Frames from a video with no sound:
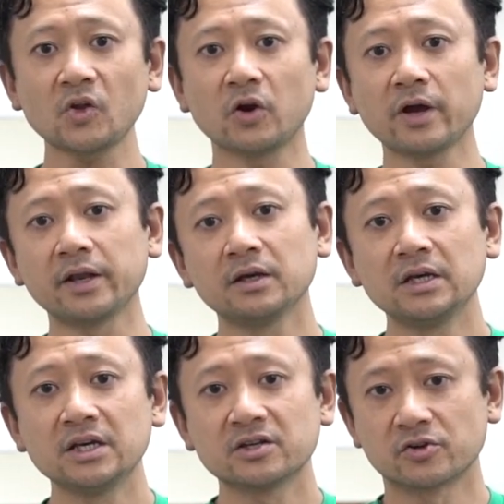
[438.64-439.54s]
All right.
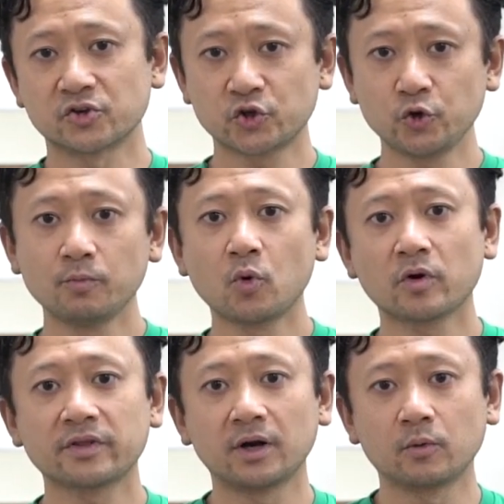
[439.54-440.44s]
So there's two
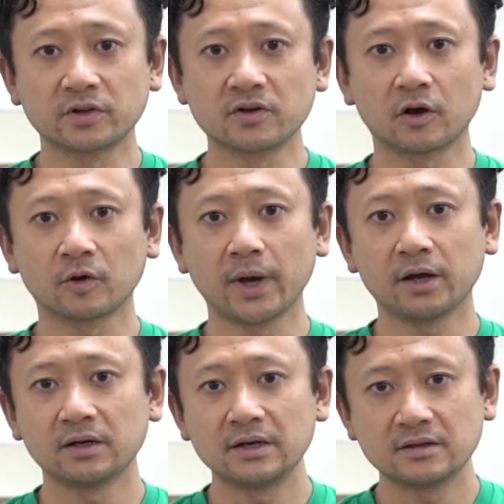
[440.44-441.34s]
more that I want to talk
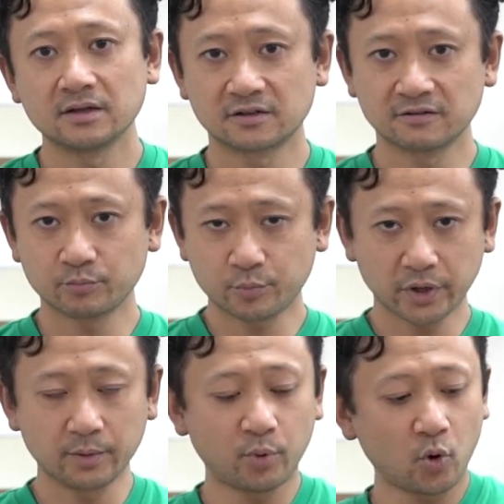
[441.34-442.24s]
about. That's
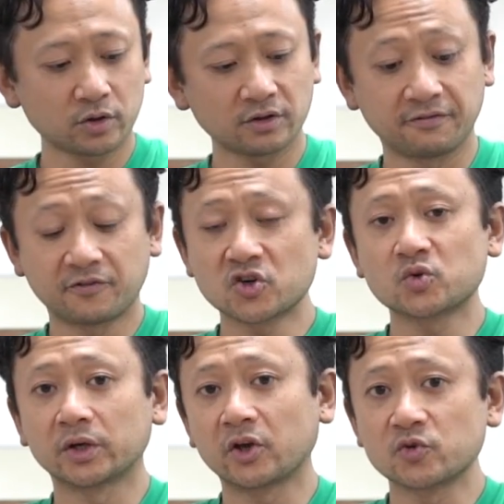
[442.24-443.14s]
pretty important. The first
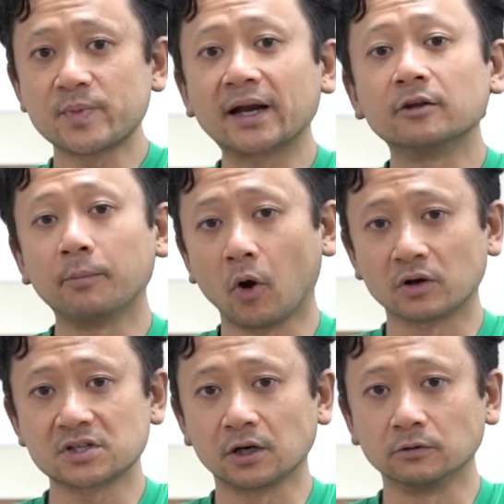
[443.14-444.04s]
one goes back to
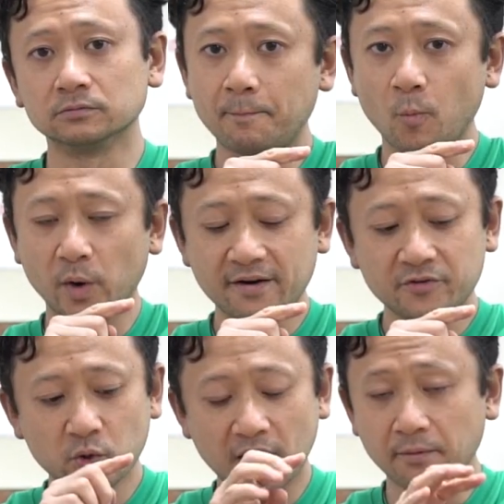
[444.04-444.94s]
Bong sao. Whenever
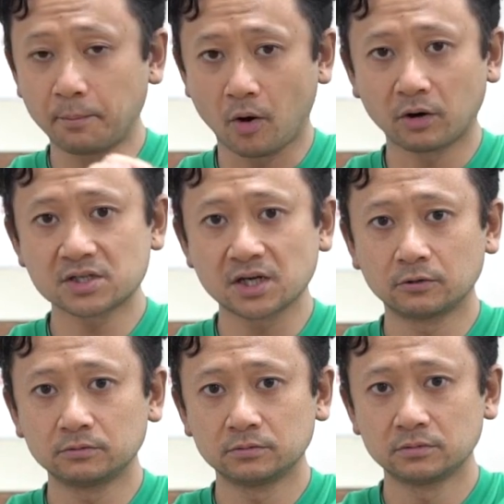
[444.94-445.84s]
you have a Bong
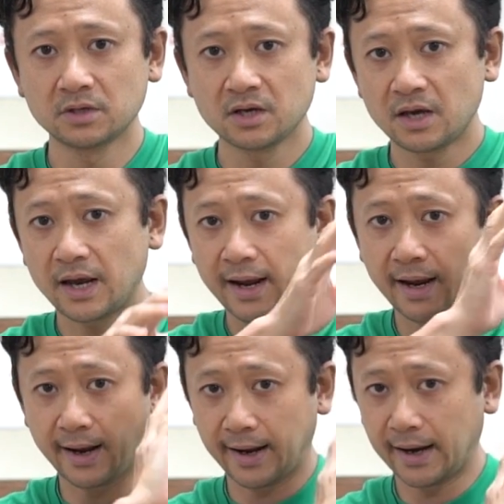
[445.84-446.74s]
sao
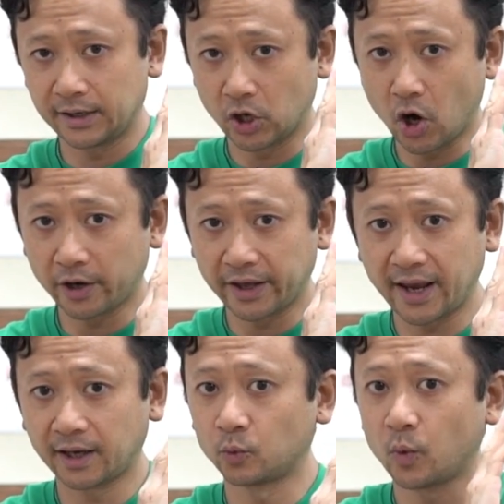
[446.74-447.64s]
and a guarding
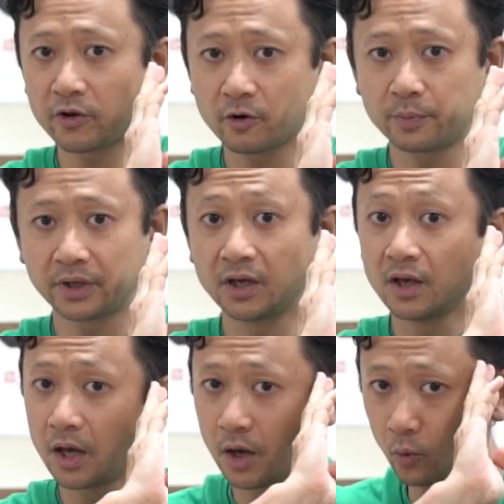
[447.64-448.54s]
hand, whether it be
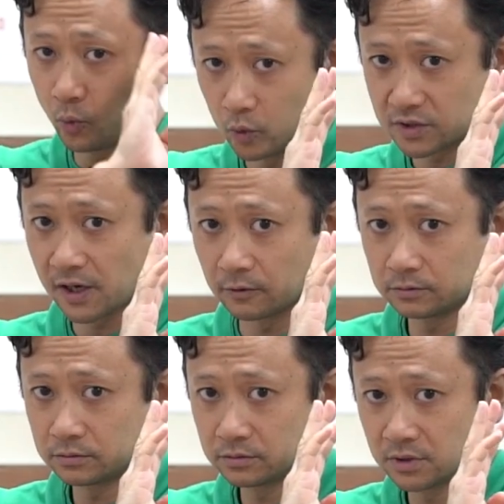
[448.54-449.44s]
Wu sao
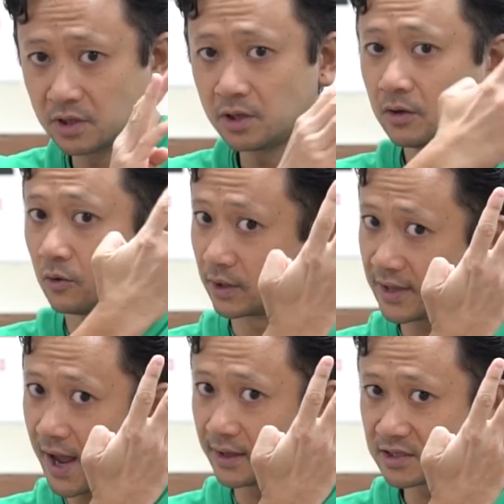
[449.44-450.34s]
or a
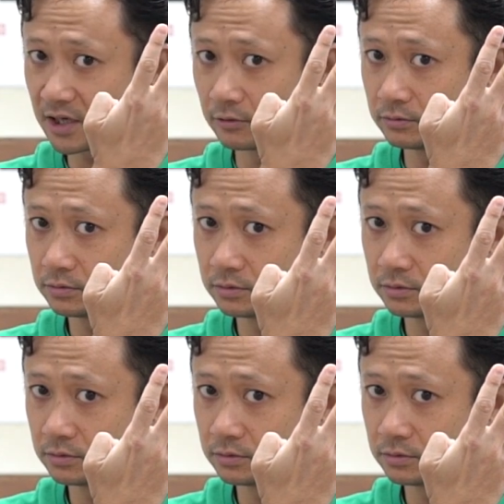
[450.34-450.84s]
tan sao,